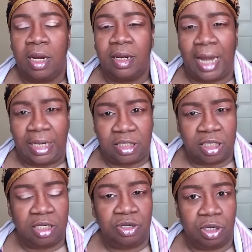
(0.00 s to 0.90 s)

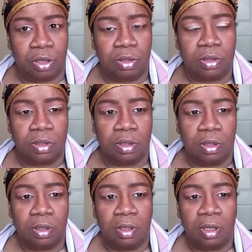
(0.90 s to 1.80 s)
19 years.
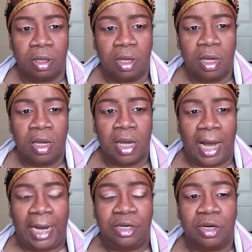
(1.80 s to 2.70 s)

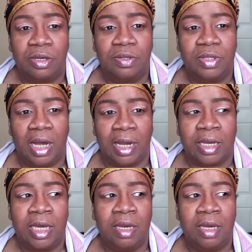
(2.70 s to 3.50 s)
I know the